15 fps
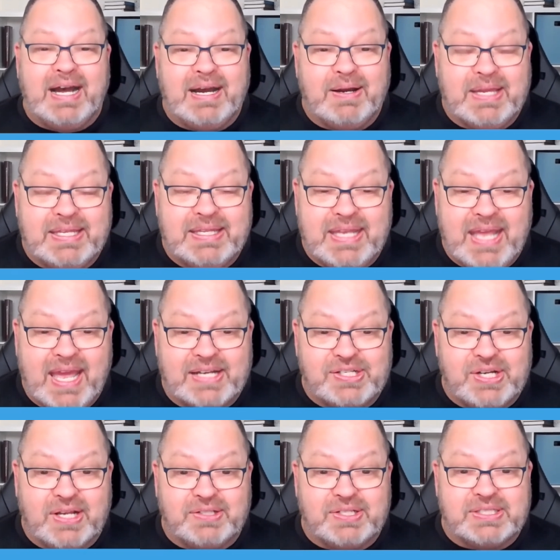in the Ads
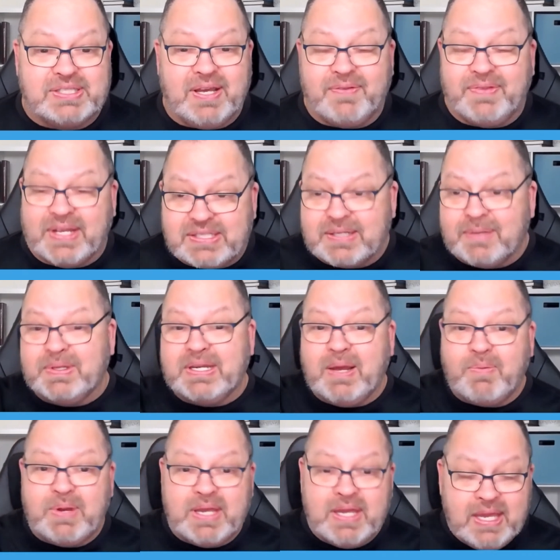Challenge itself. That's something that
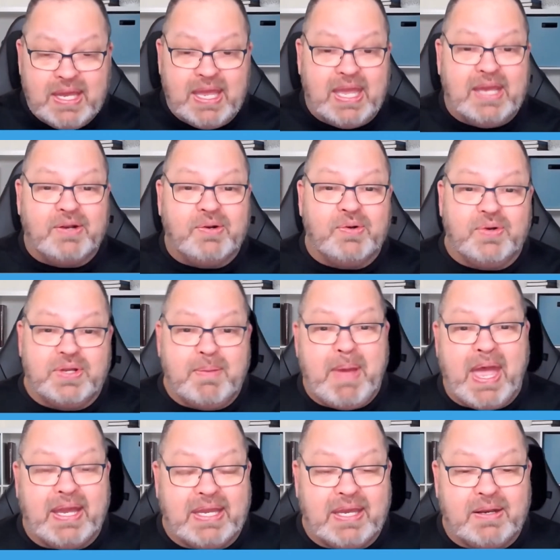we handle on the
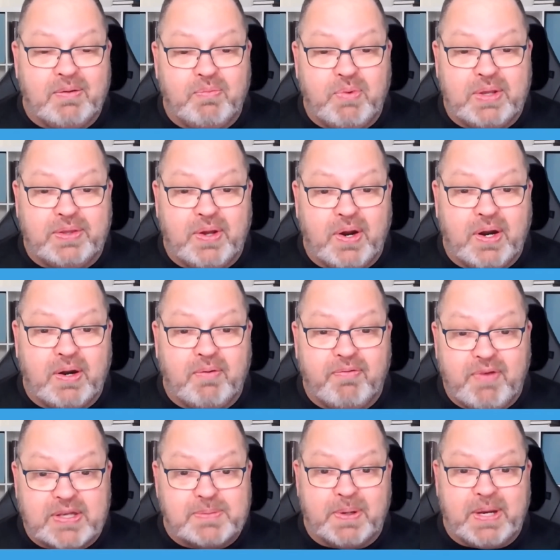back end with our
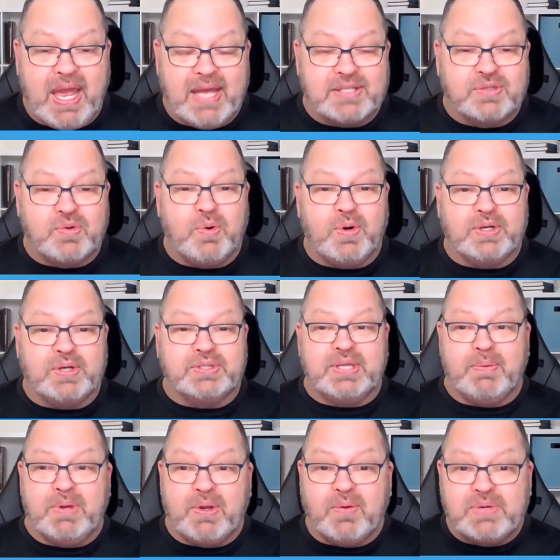Facebook ads course, that
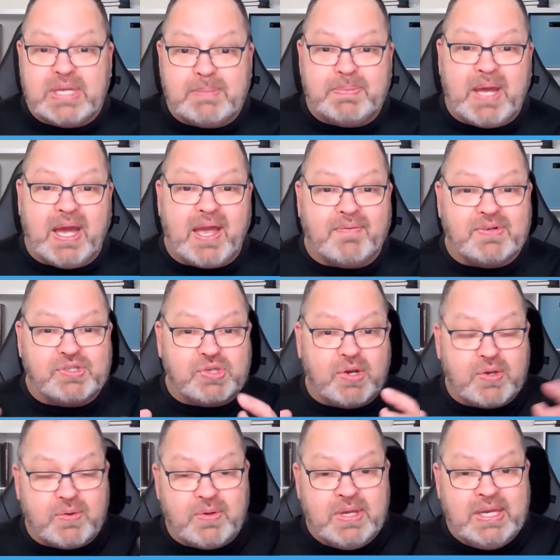we go deep dive and show
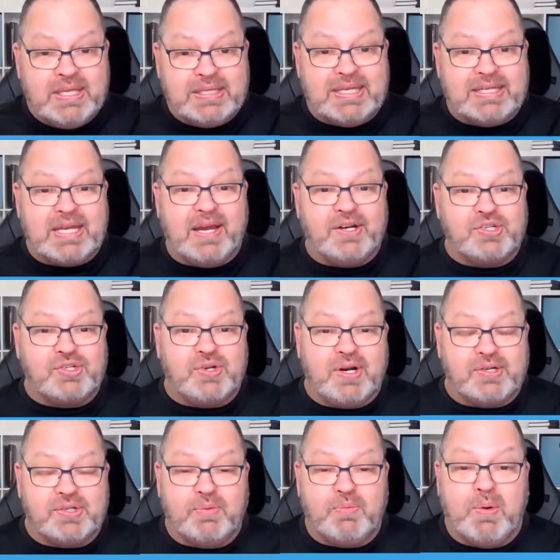you the entire
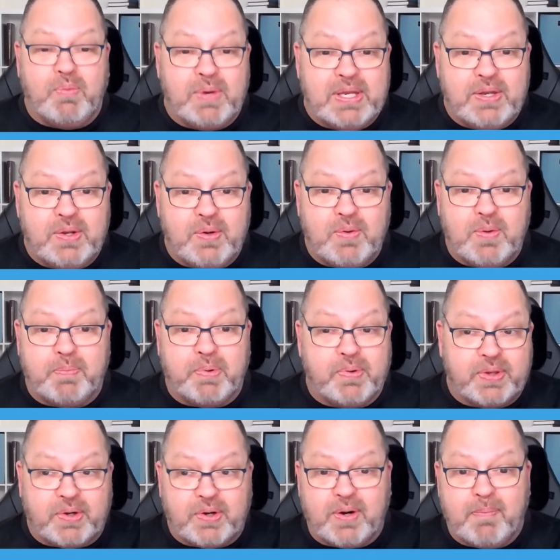structure of what we do and pull
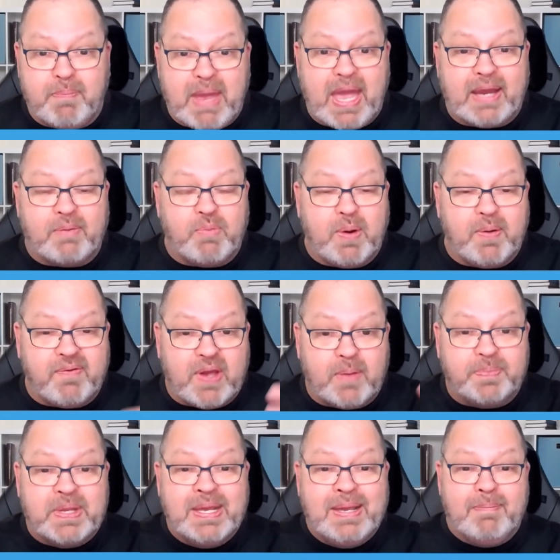the curtain back, and what we've
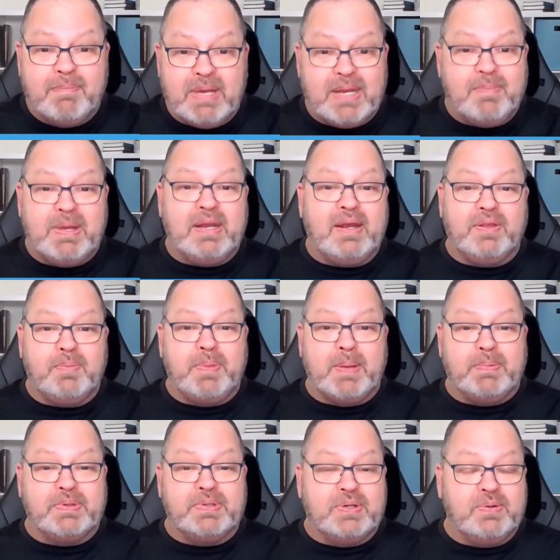helped many, many other
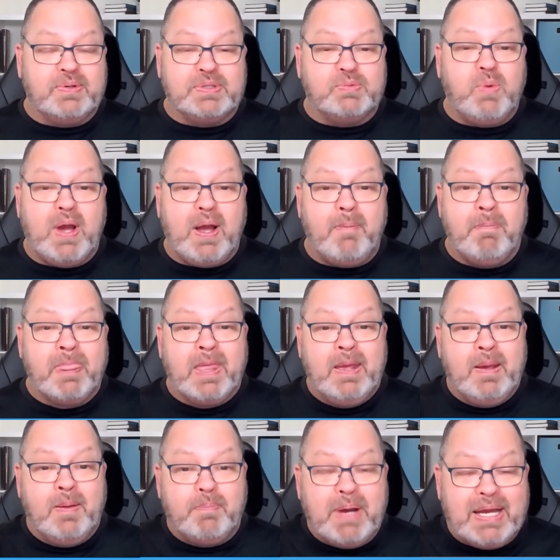people do as well.
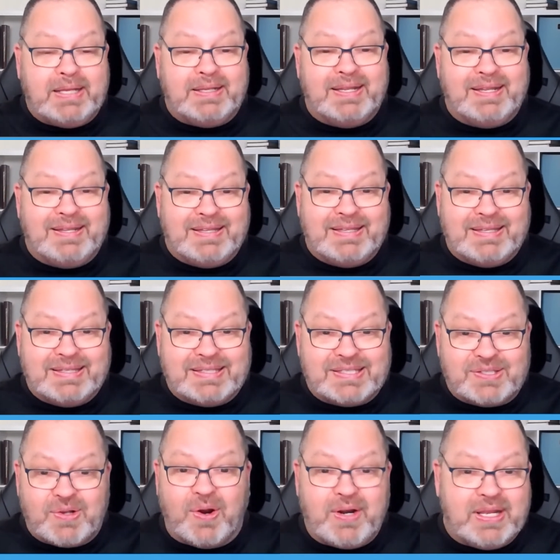But
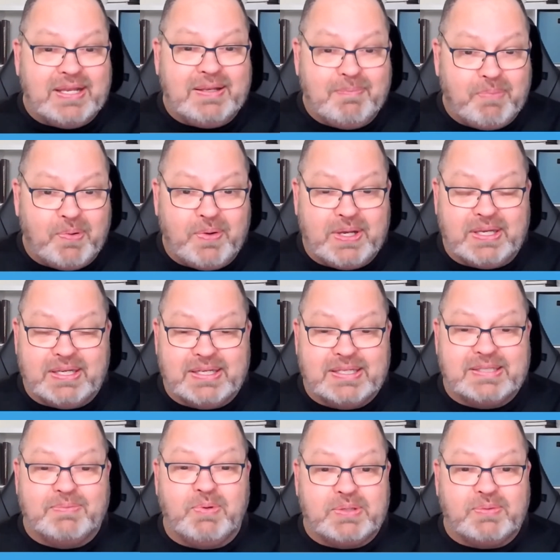starting point
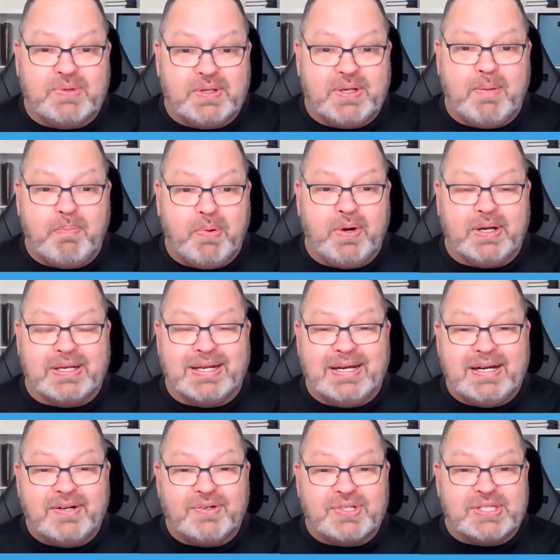is what's really important to
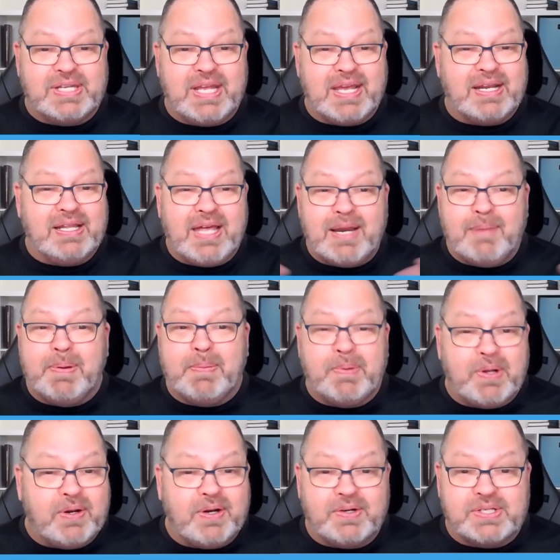understand. A lot of people
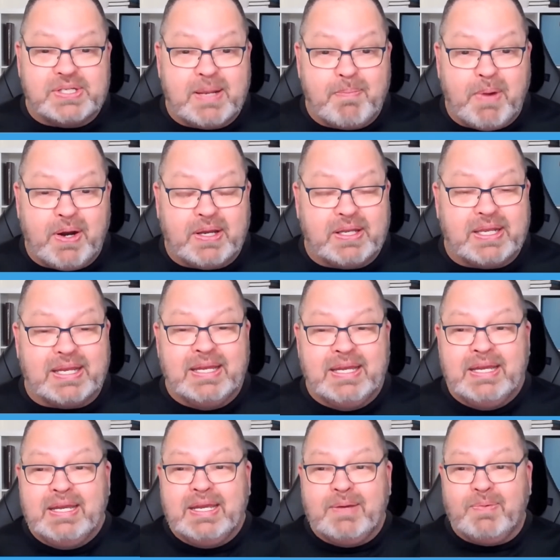don't understand marketing.
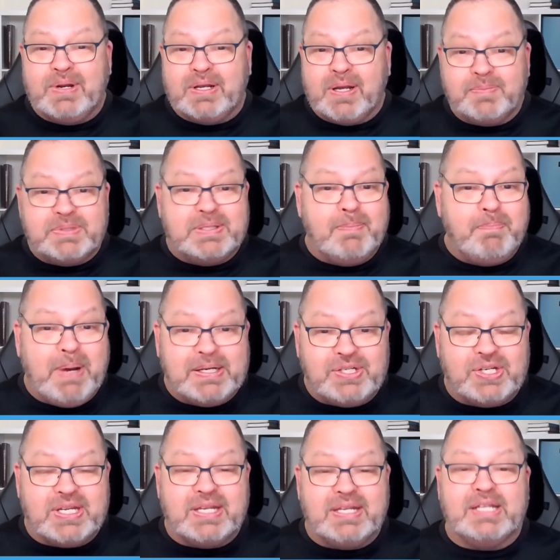And when it comes to
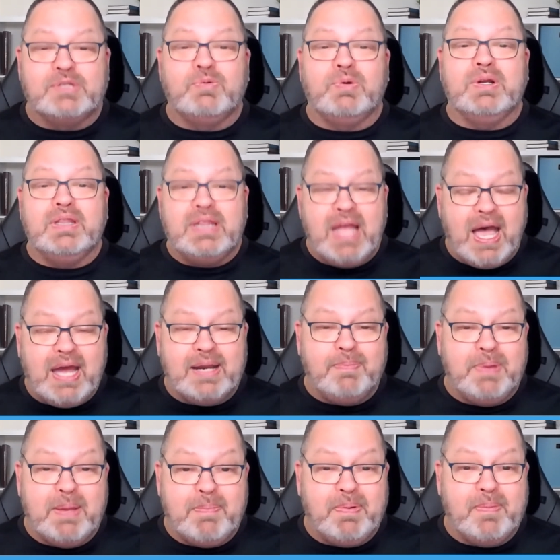budgeting, that's where a lot of
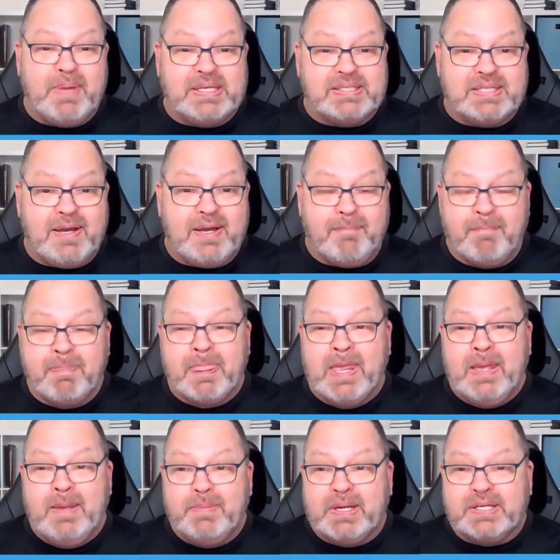people mess up,
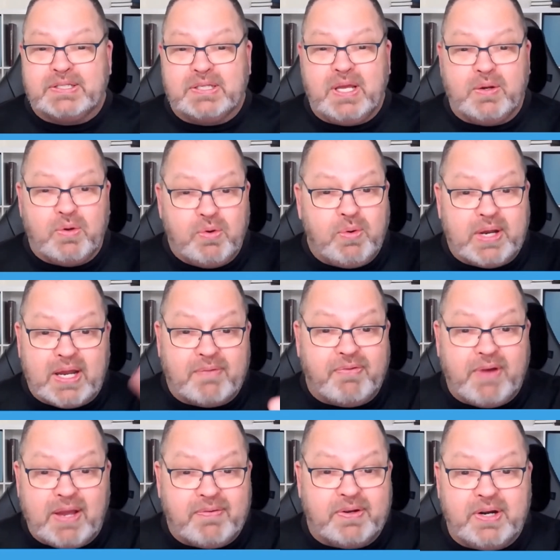because they're like, oh, I got
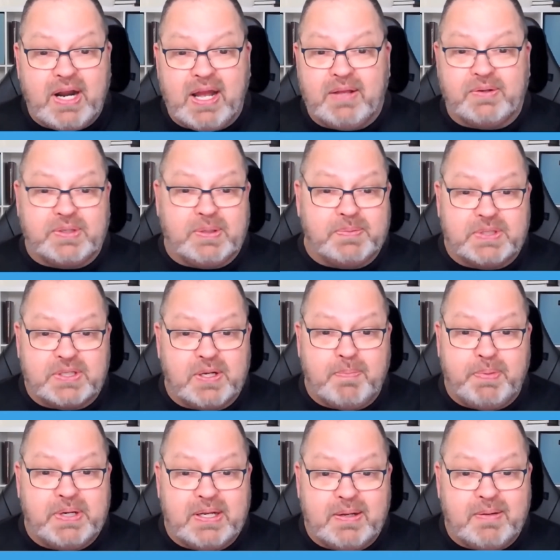$500. I'm just going to
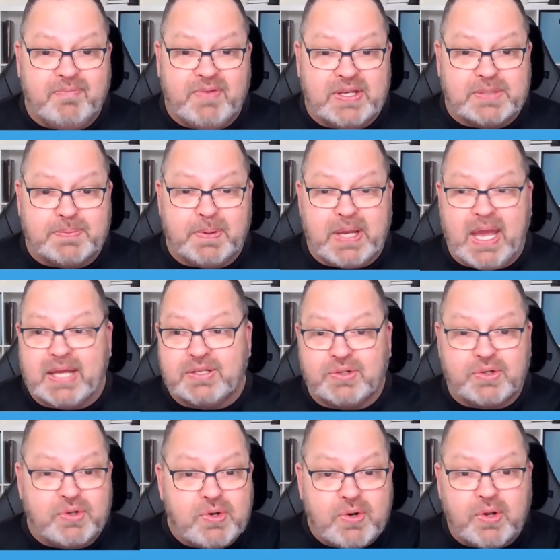put it in Facebook ads or
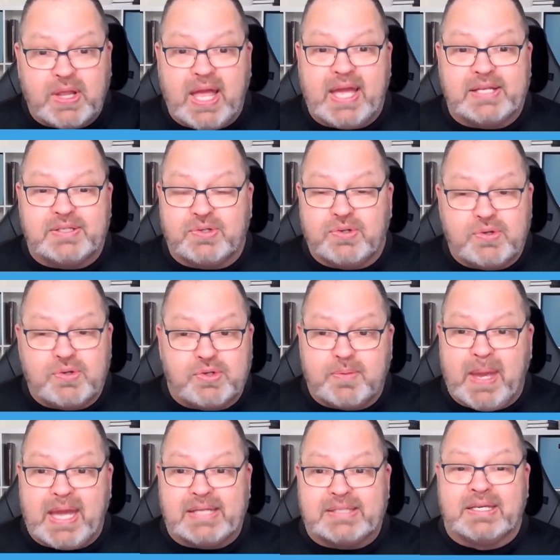Google ads or YouTube
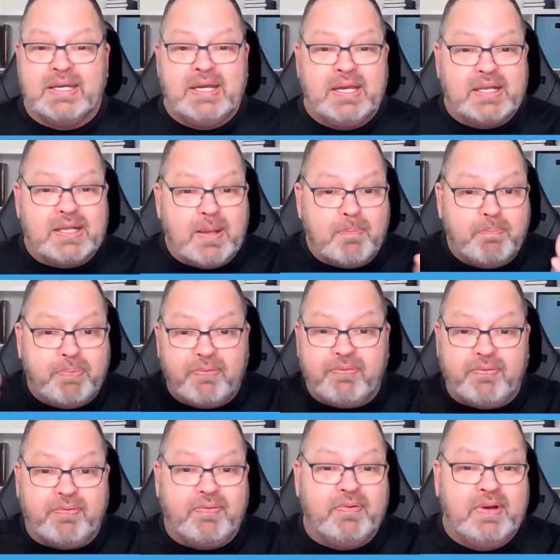ads. And then
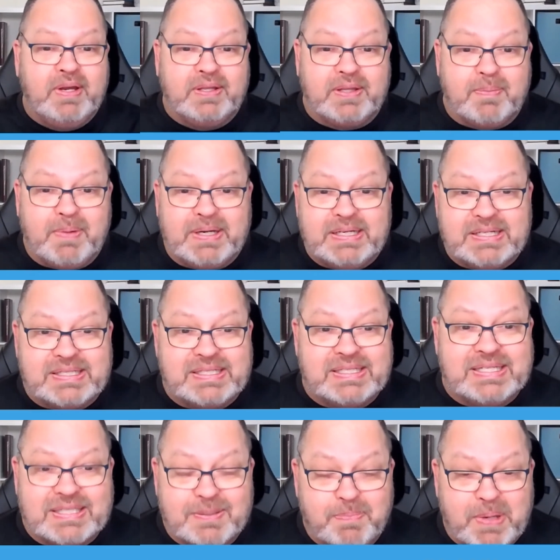poof, the money just
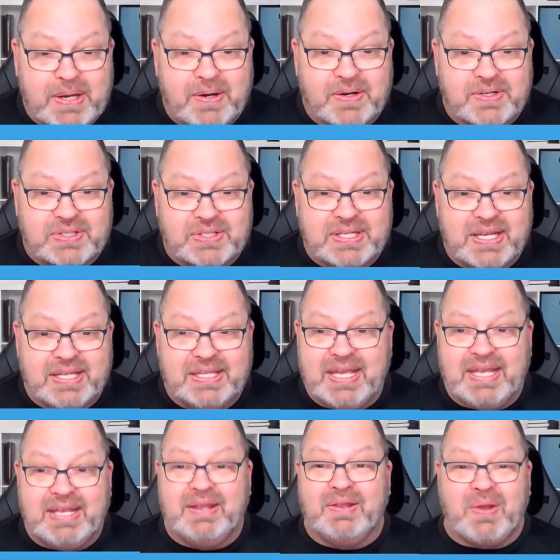disappears, and
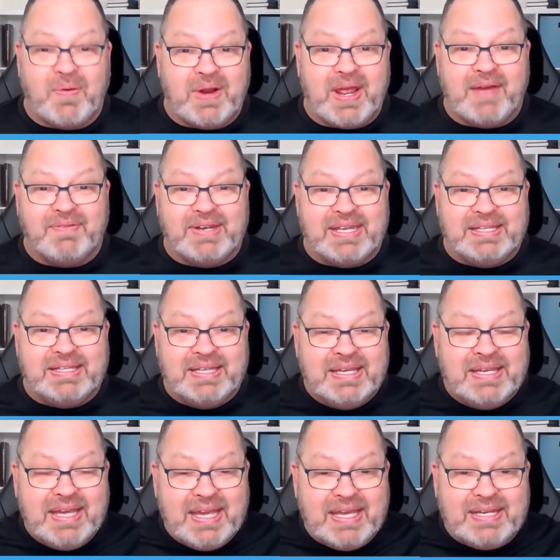they don't have
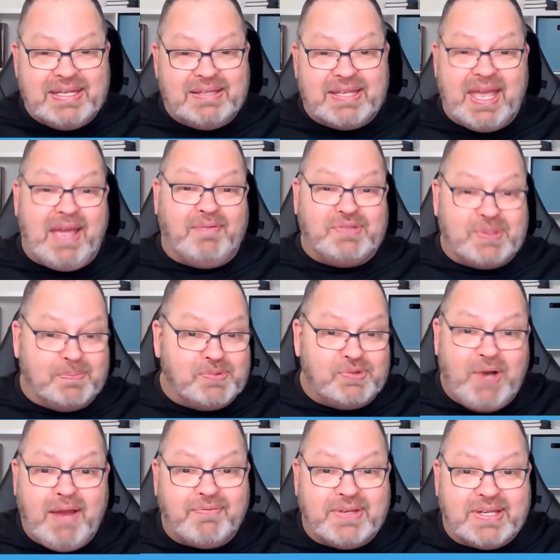they have some
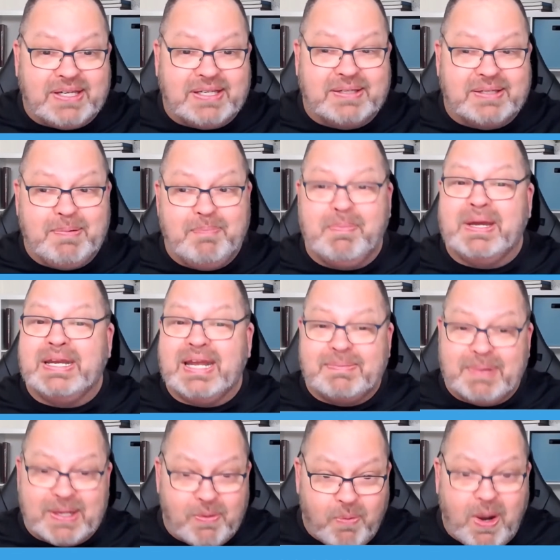traffic, might not
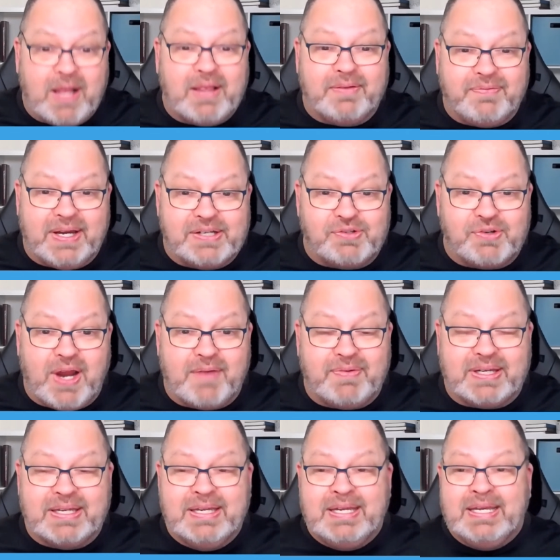be qualified
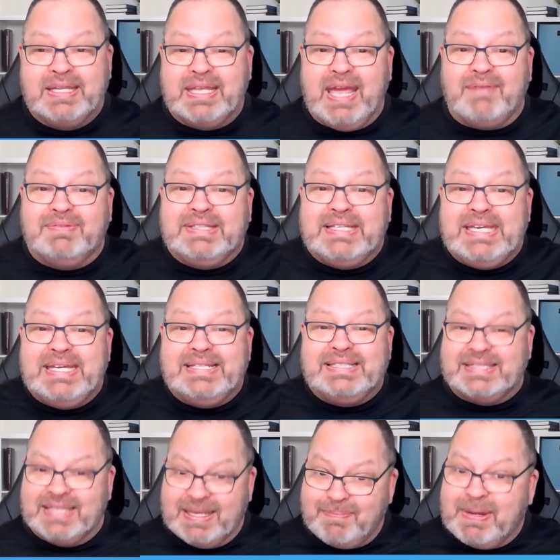traffic. They have leads.
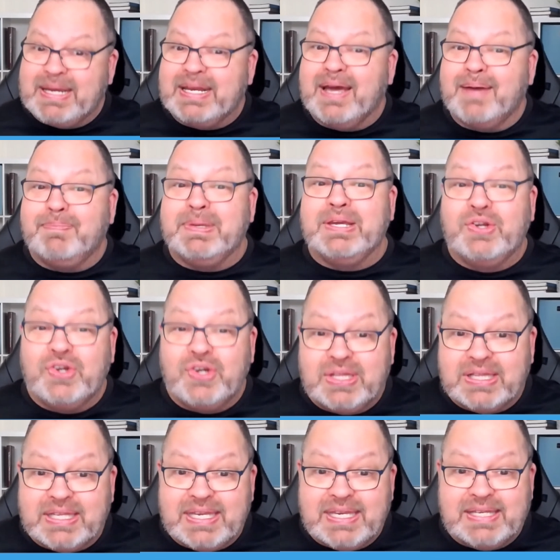They might not be good
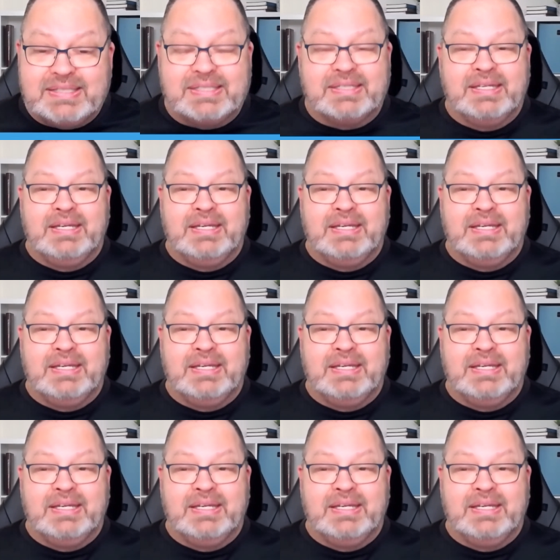leads.